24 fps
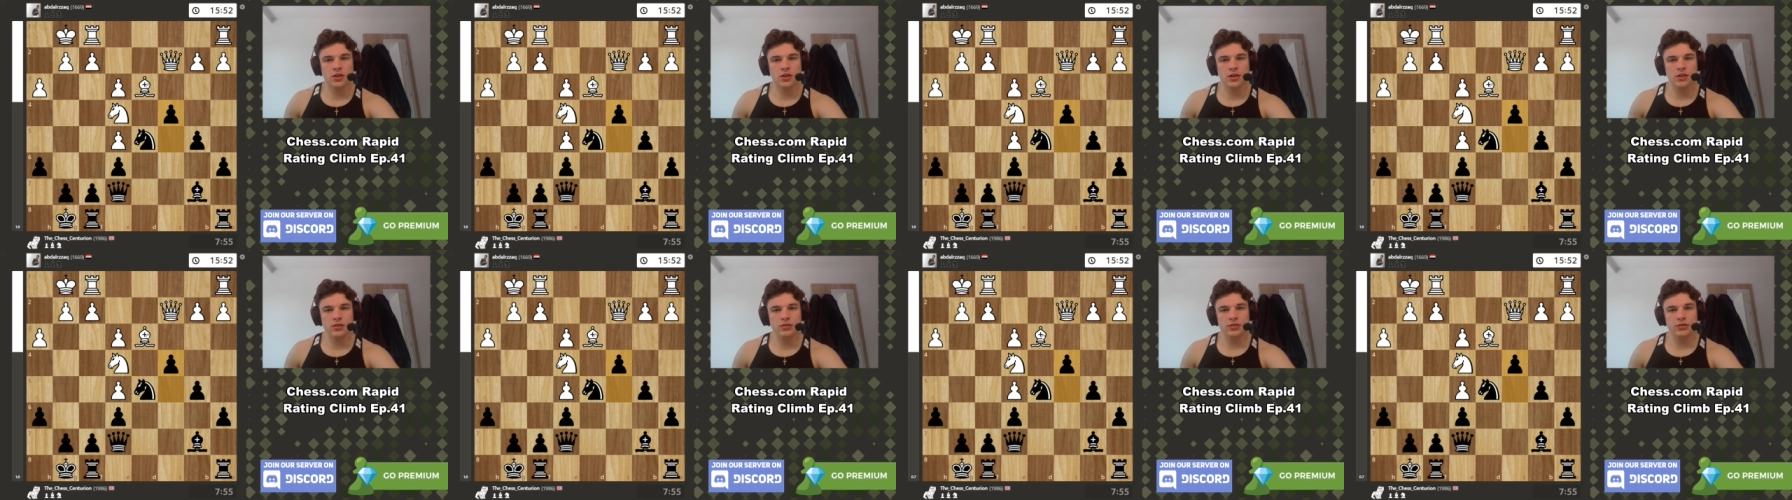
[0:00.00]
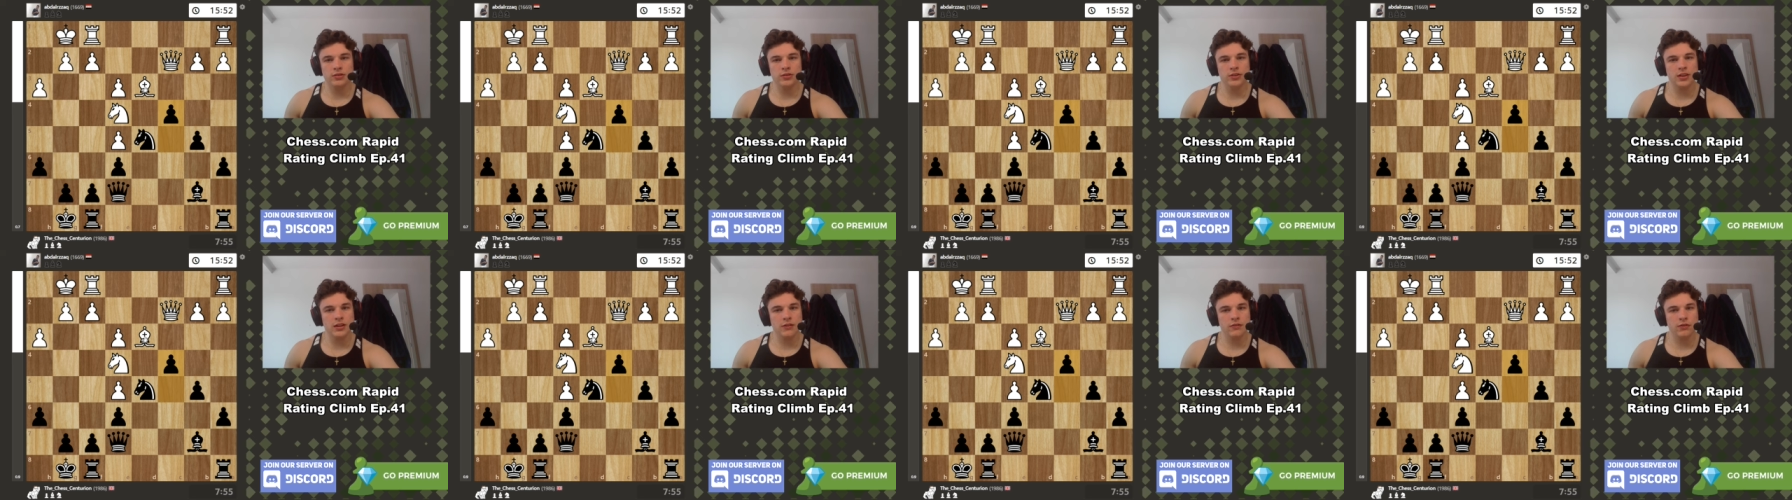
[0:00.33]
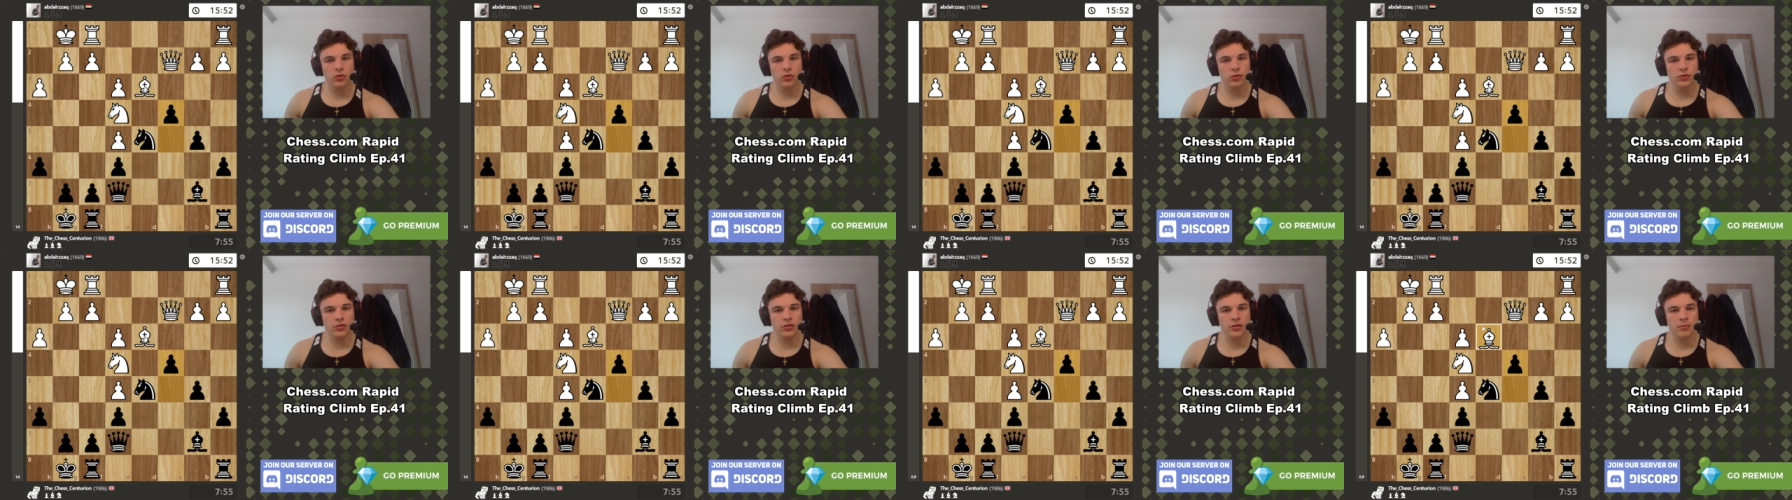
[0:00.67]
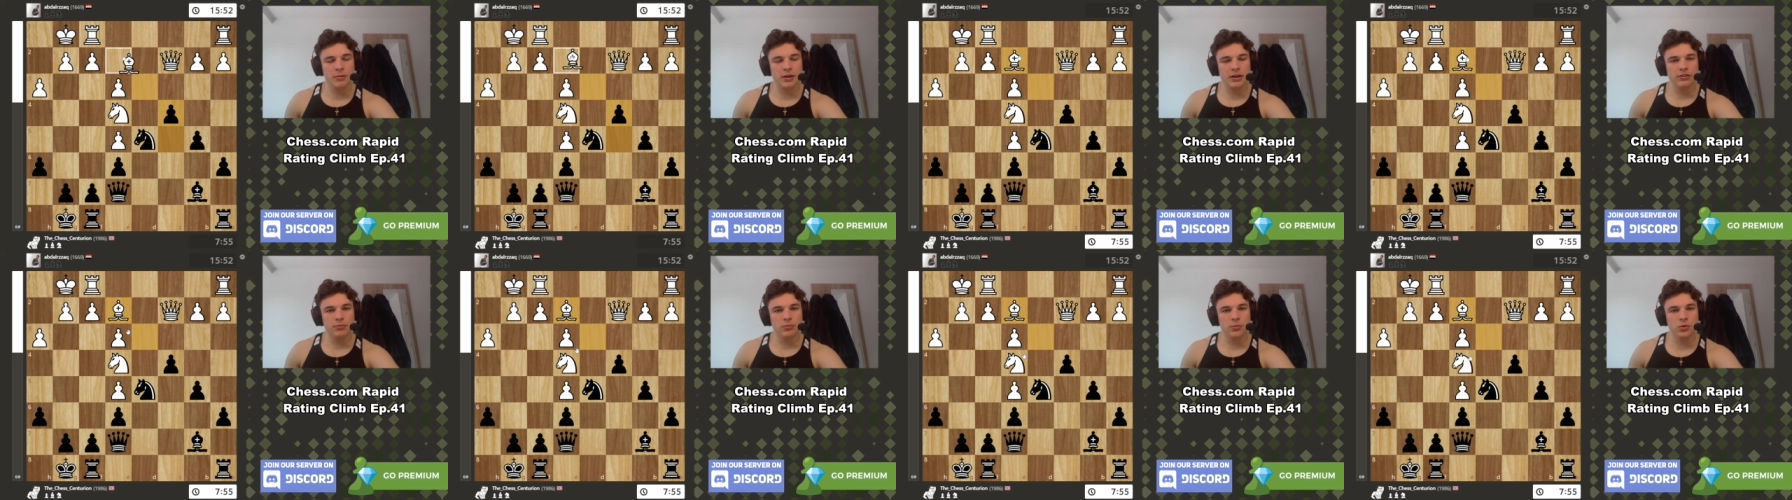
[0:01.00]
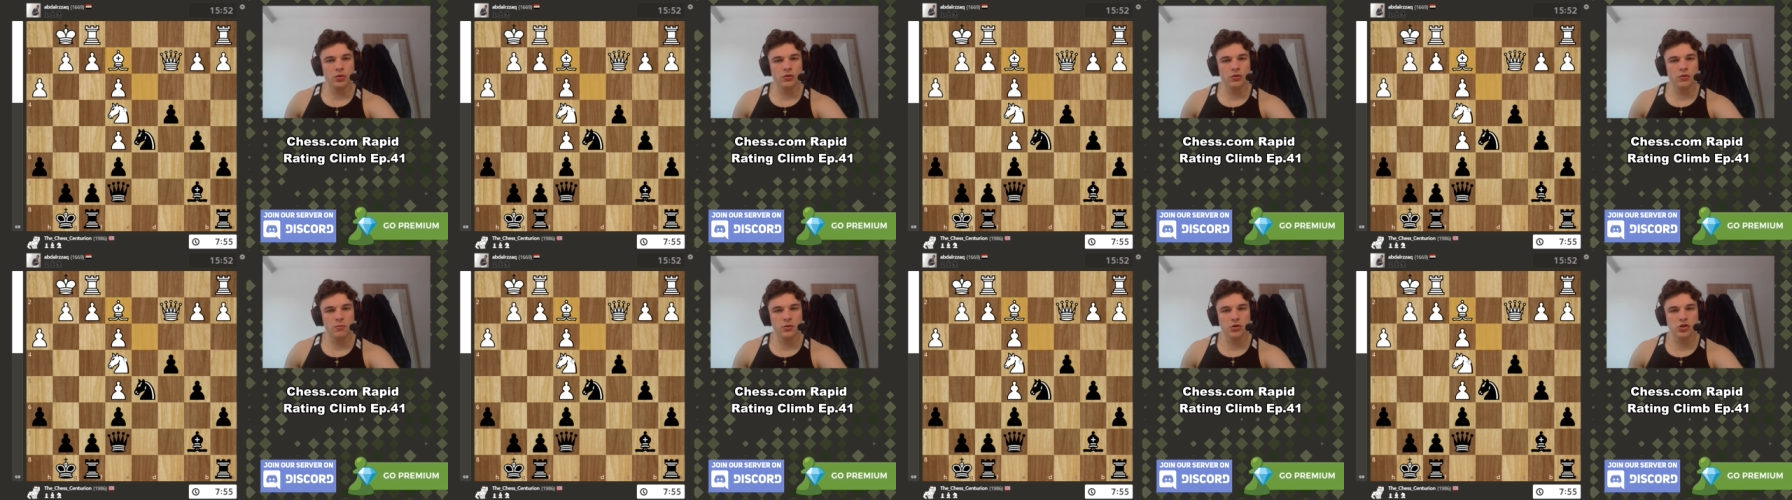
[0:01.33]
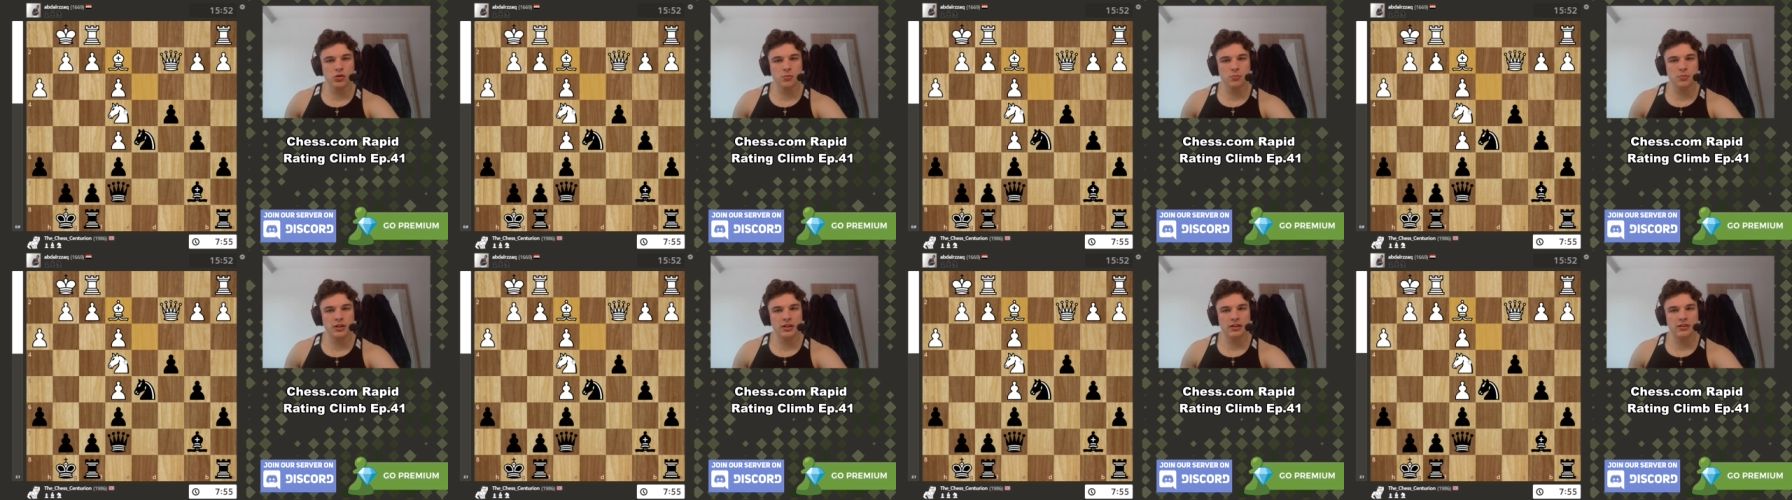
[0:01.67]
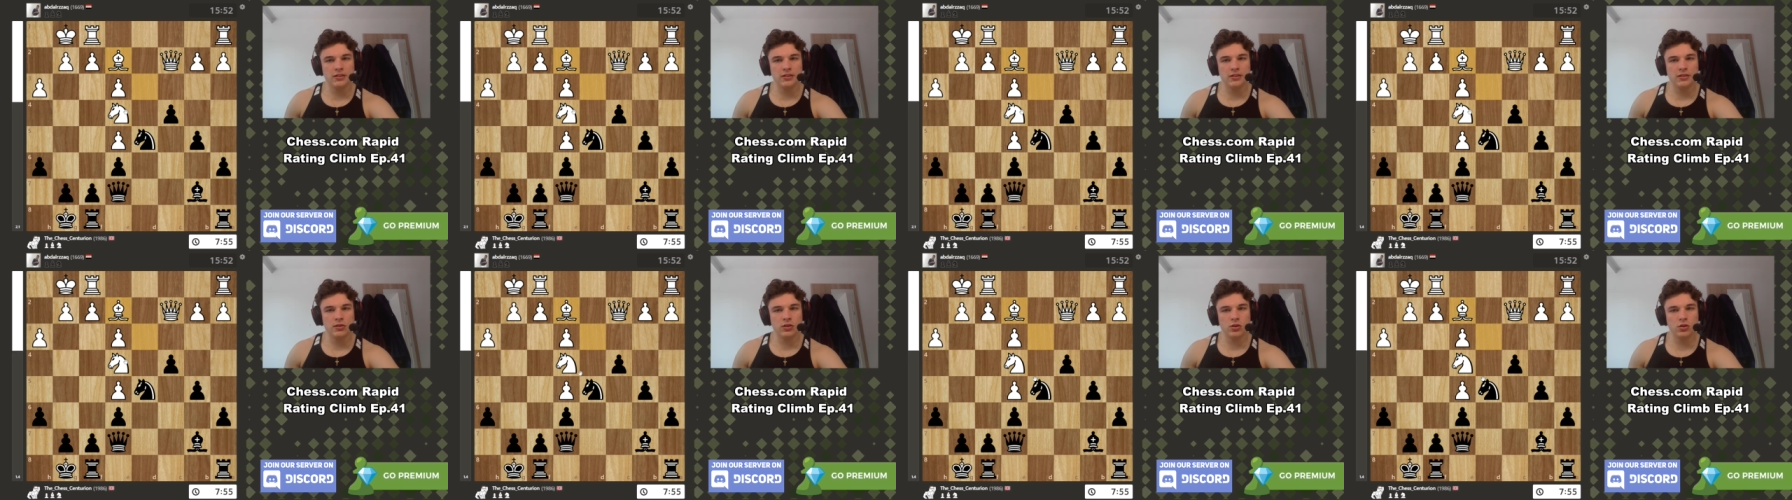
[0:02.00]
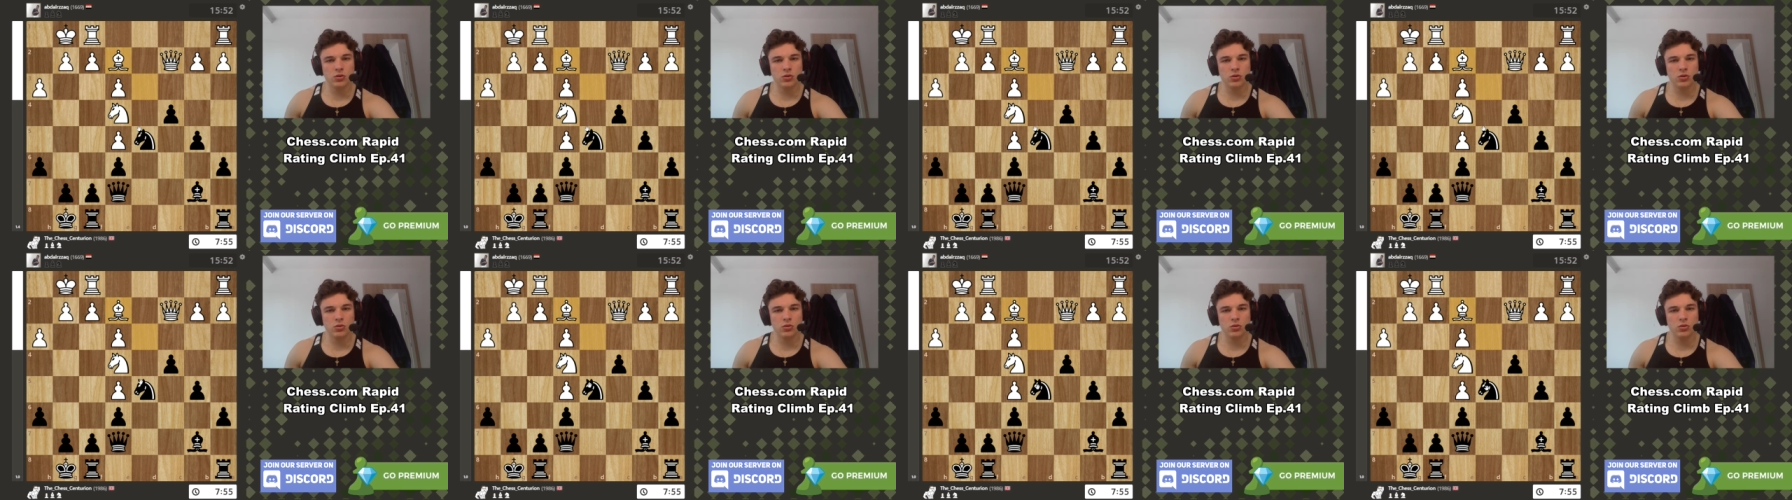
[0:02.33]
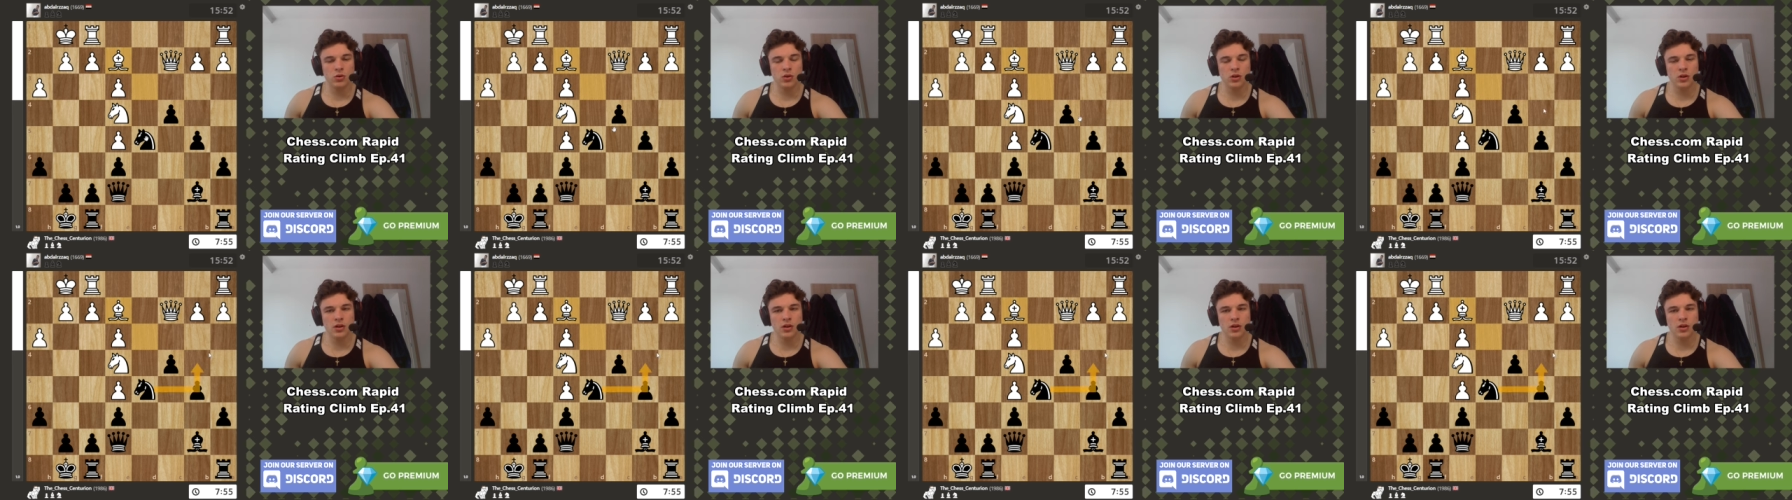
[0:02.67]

c four was the best move. Bishop e two.